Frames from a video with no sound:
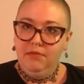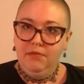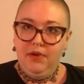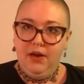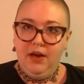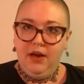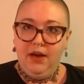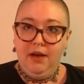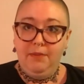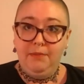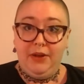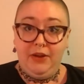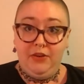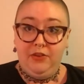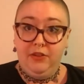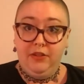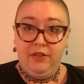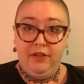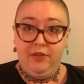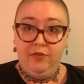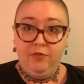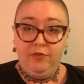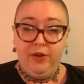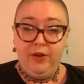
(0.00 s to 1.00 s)
I mention
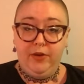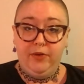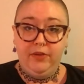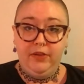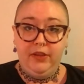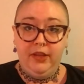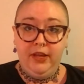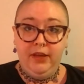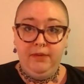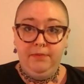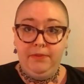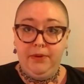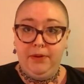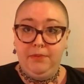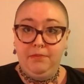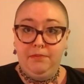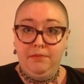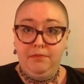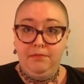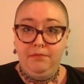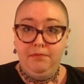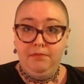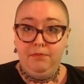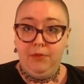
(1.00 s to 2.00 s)
this frequently, but
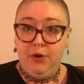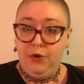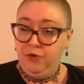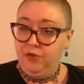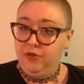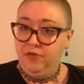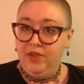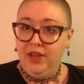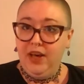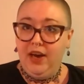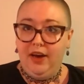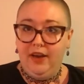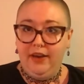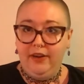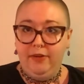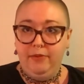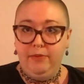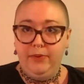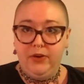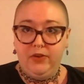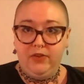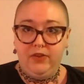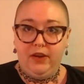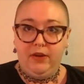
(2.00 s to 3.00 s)
most of the
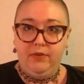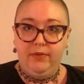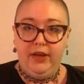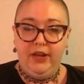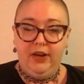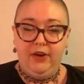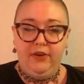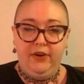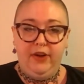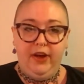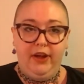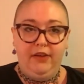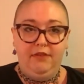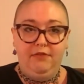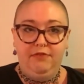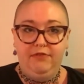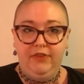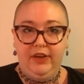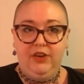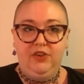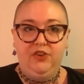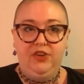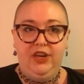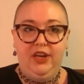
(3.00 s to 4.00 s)
audiobooks I read are
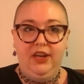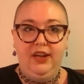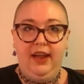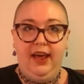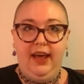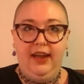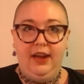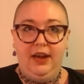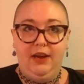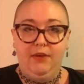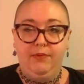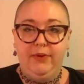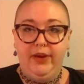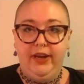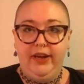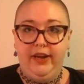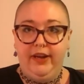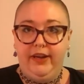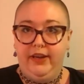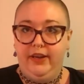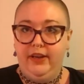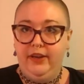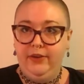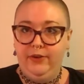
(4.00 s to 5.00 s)
nonfiction, and I read
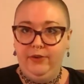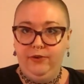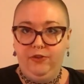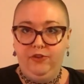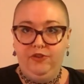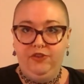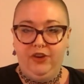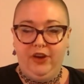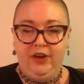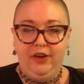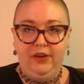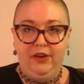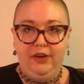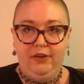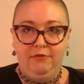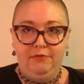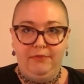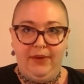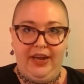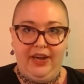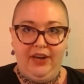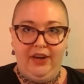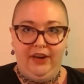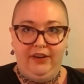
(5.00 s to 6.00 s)
a huge chunk of
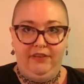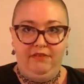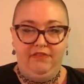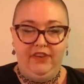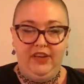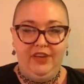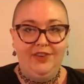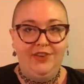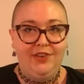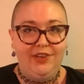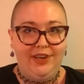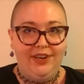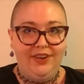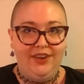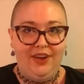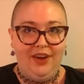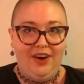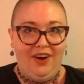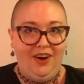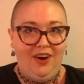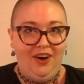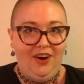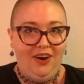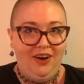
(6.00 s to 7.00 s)
my nonfiction
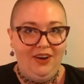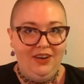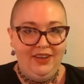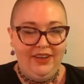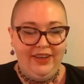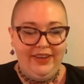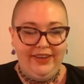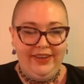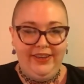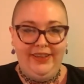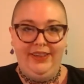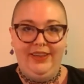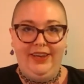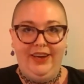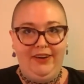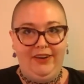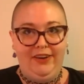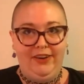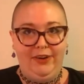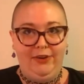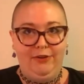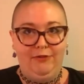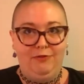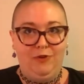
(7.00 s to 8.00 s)
in the
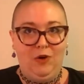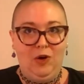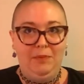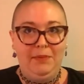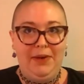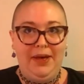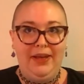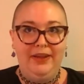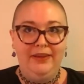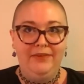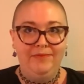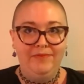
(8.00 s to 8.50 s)
audio format.